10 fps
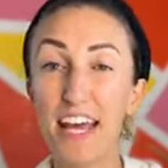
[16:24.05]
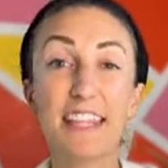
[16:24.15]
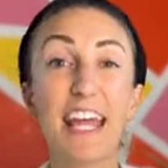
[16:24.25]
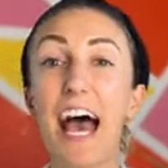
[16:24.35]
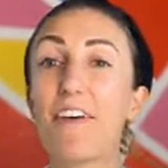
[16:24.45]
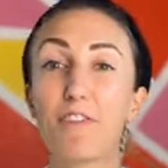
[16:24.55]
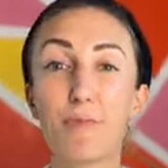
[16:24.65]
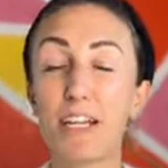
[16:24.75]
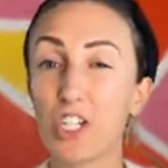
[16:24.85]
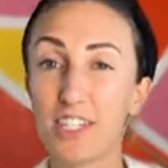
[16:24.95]
the
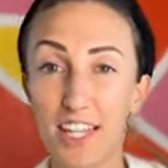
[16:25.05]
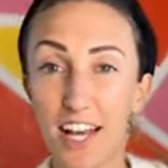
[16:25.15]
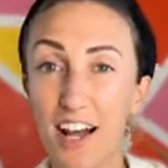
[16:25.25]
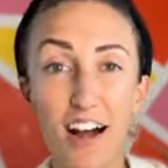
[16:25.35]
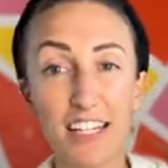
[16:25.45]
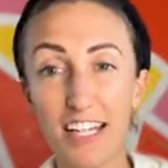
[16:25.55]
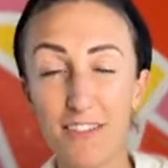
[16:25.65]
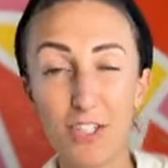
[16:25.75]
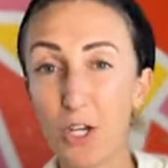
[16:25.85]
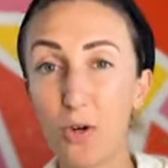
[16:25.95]
affirmations that God
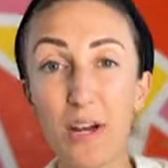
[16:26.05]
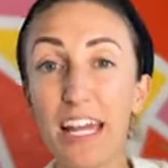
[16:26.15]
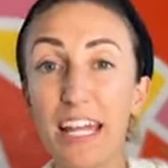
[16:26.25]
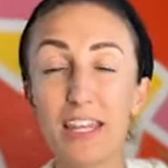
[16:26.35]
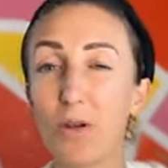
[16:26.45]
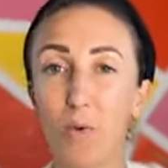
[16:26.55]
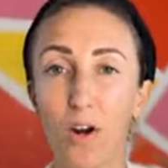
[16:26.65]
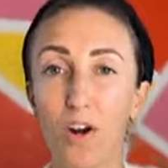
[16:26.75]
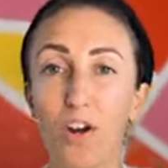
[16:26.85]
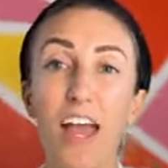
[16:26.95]
gives you in the
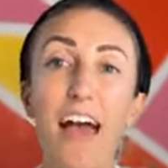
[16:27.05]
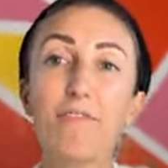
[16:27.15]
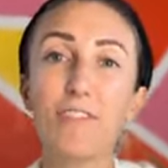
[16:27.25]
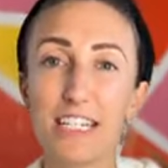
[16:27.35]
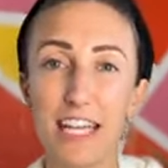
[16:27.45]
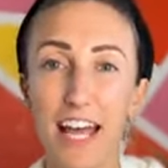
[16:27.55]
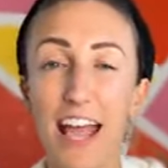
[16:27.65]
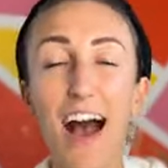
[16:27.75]
word every day.